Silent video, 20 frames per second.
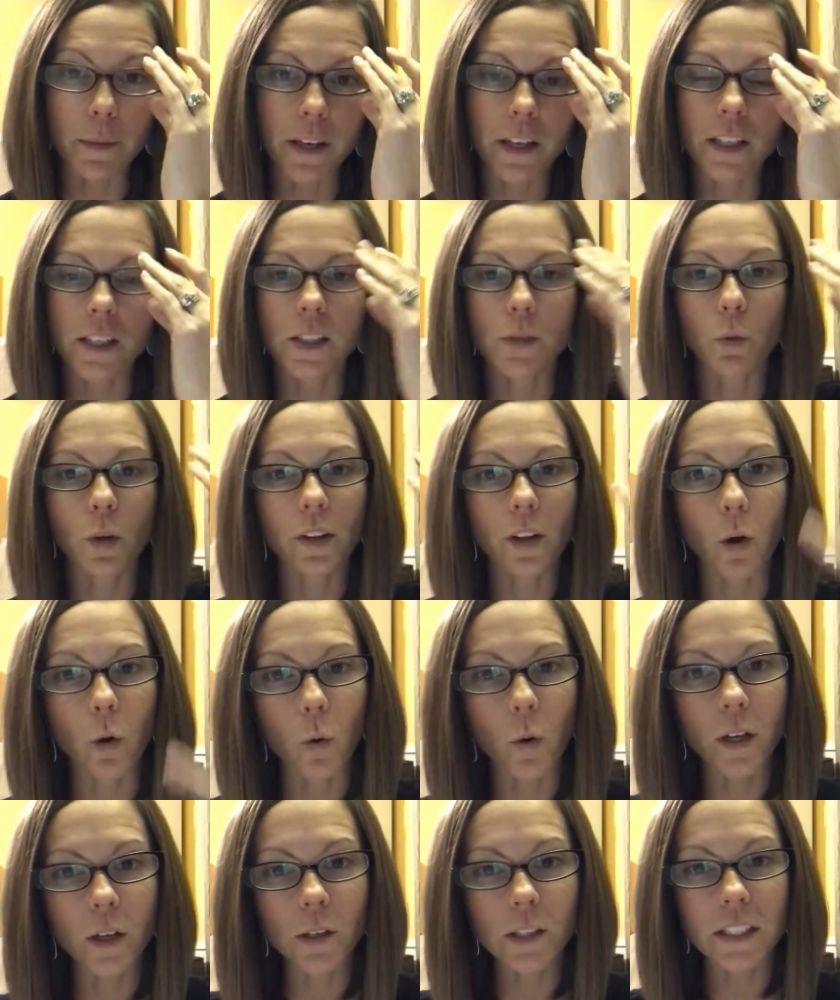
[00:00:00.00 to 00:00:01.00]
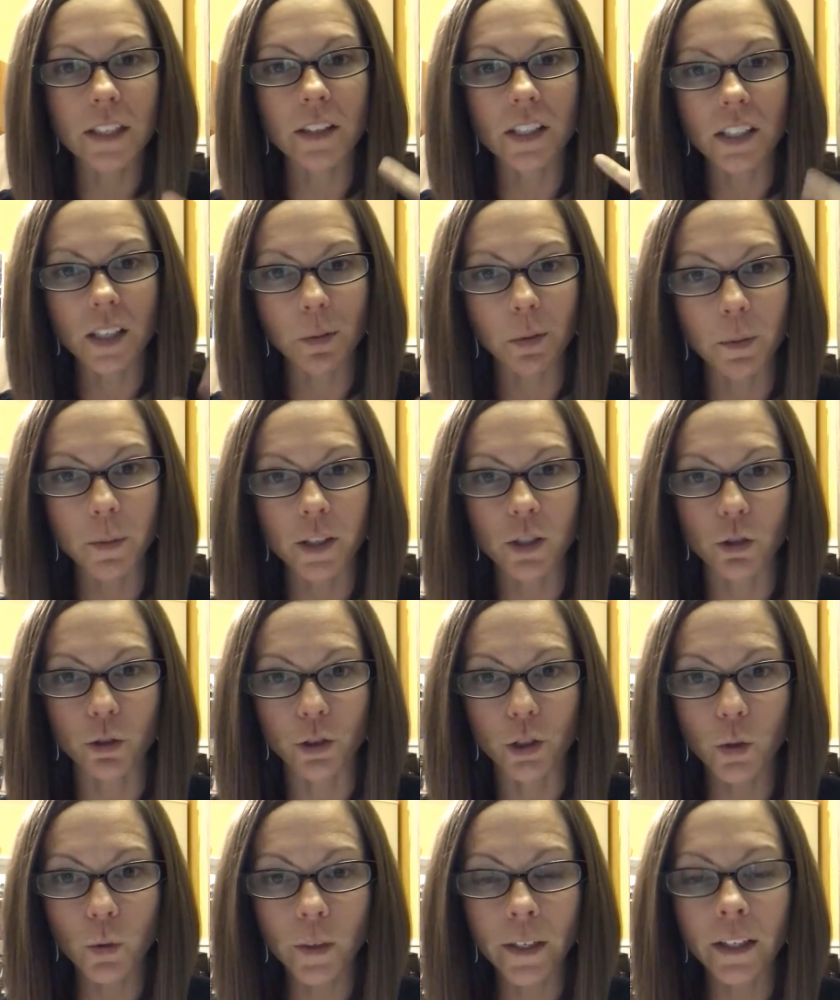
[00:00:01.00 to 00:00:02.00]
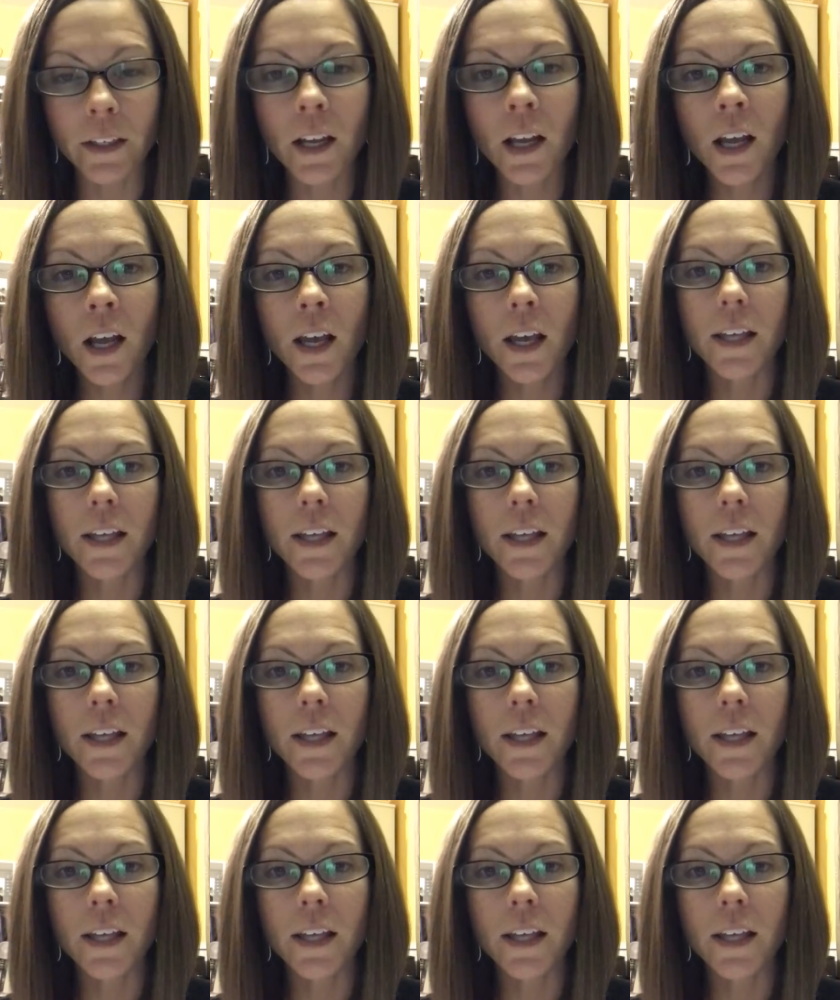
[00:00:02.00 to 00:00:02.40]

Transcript: because what the oils and the supplements are doing